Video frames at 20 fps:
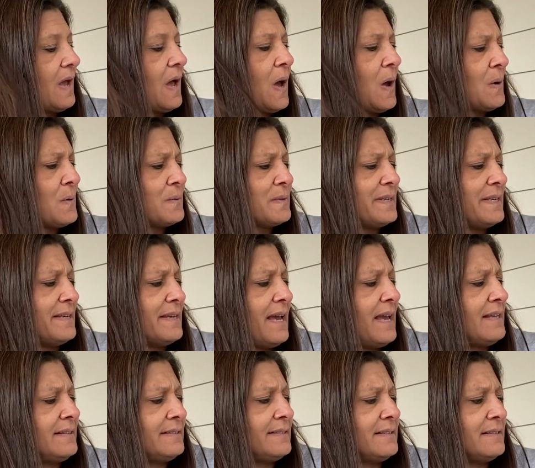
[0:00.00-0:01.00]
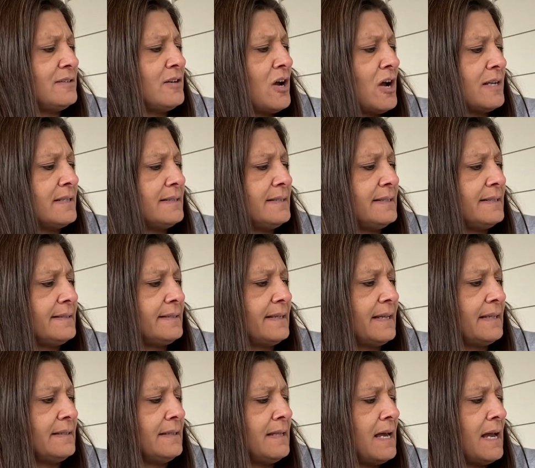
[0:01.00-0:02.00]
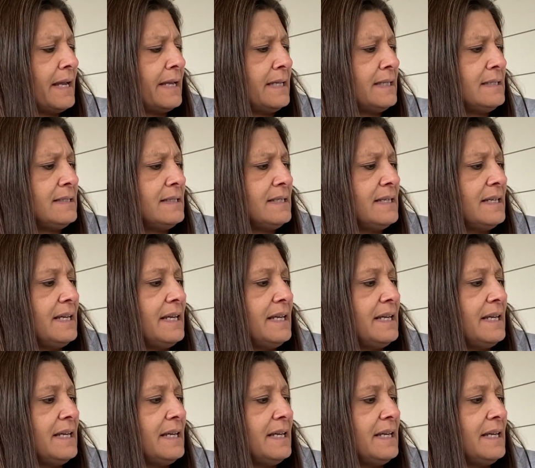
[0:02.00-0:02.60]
"Oh, yes," Anansi said. Lion,